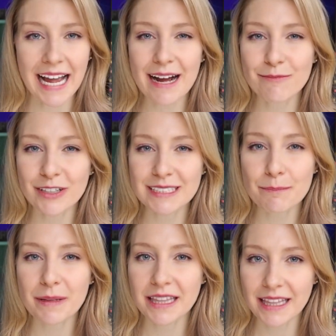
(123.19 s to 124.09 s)
and was
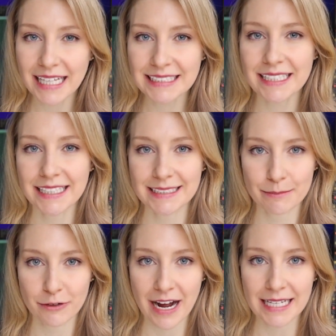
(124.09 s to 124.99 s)
pleasantly
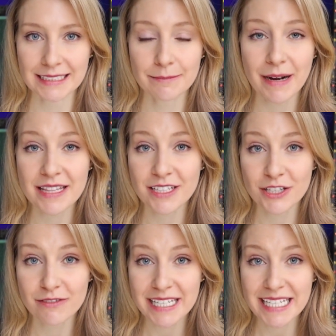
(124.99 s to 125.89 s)
surprised by the
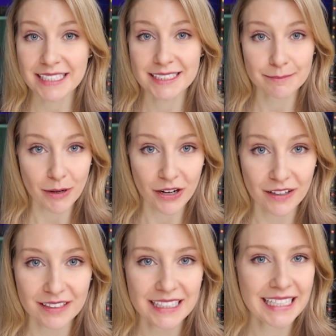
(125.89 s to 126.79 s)
unique,
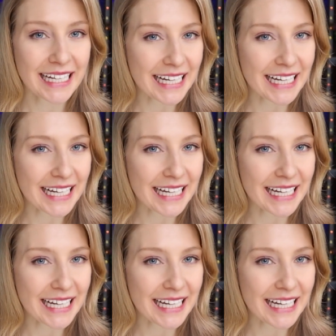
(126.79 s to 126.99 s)
small,